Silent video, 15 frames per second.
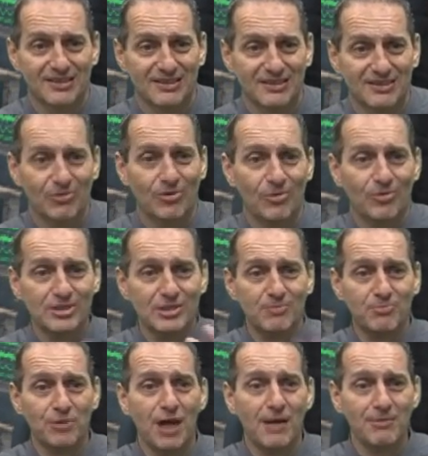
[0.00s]
Well, what's the
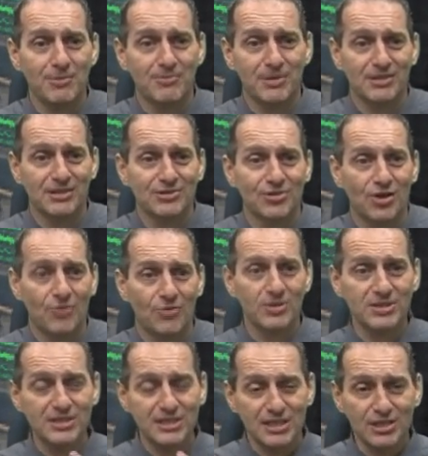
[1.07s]
problem being solved?
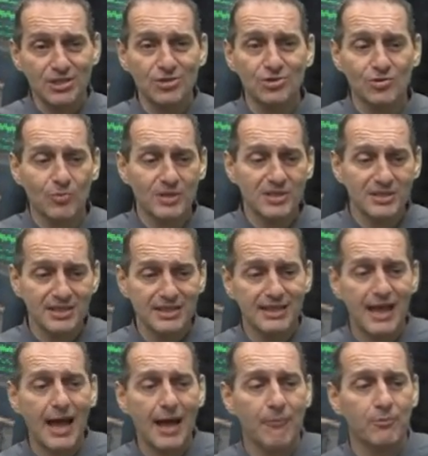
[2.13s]
What's the issue? What's the
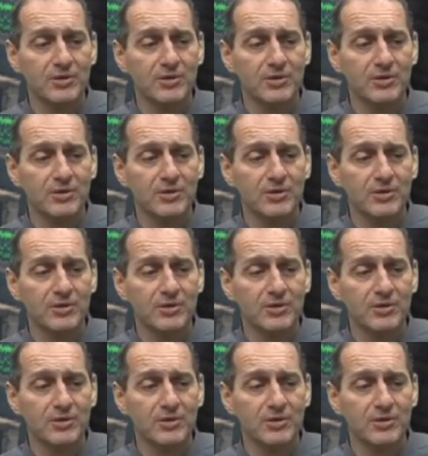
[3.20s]
gap?